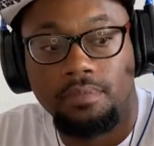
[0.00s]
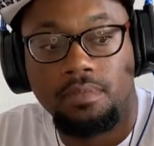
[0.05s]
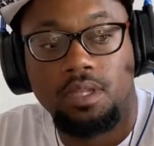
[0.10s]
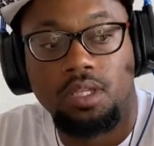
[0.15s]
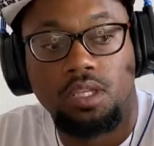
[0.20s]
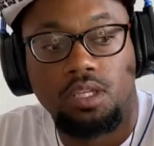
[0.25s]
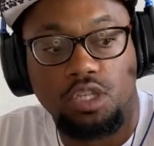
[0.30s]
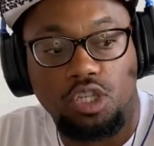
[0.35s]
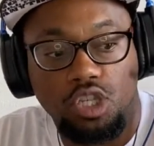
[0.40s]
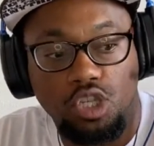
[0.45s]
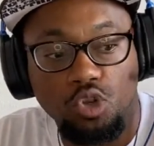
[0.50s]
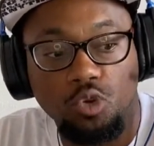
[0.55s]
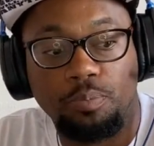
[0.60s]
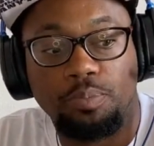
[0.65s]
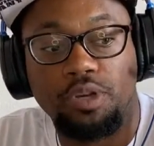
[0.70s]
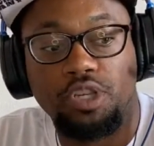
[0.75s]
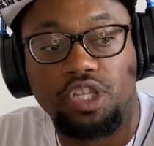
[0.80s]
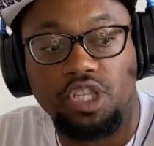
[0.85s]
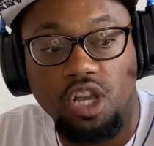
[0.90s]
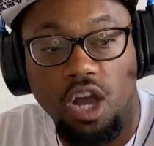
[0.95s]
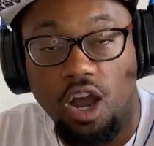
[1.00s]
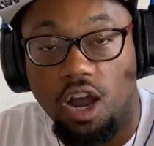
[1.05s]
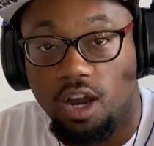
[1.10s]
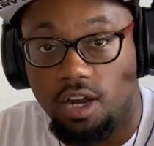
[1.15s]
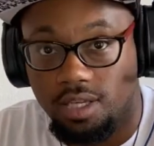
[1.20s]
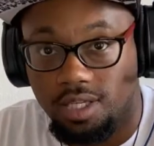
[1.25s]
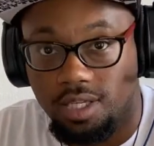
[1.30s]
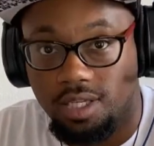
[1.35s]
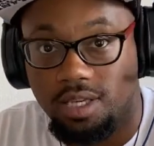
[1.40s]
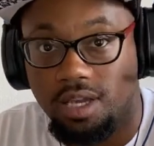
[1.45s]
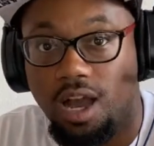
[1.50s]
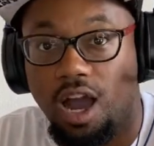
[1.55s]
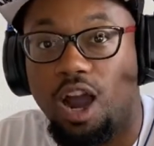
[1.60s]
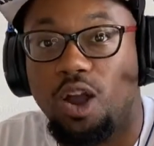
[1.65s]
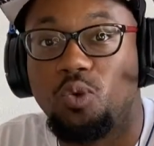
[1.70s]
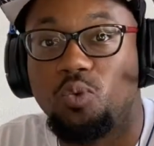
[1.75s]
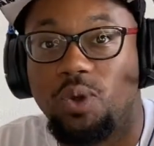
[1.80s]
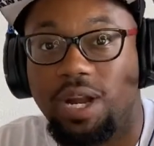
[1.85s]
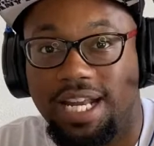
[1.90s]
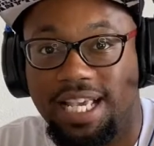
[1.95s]
superstars
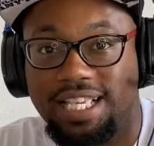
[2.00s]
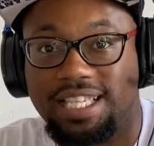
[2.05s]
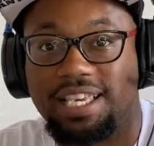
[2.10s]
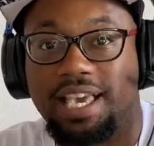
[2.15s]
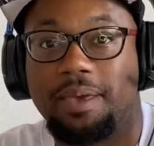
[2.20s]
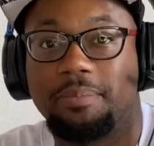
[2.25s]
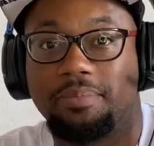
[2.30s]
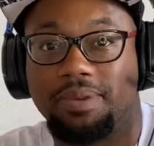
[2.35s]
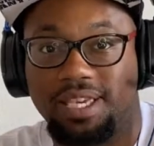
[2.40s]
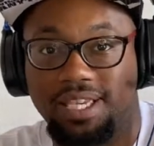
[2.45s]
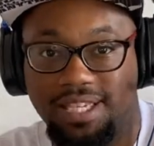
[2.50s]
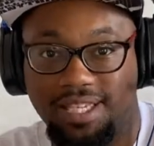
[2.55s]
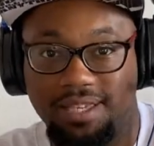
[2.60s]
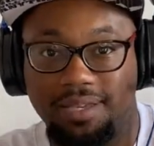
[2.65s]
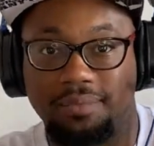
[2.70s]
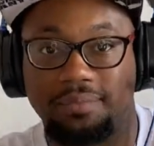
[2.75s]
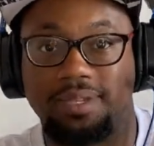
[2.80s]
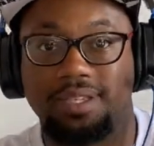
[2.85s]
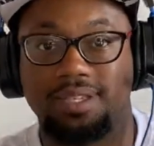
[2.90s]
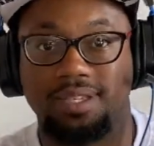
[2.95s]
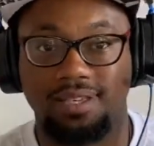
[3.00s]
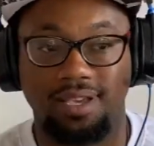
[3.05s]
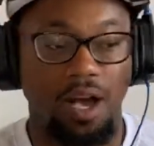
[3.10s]
are winning championships.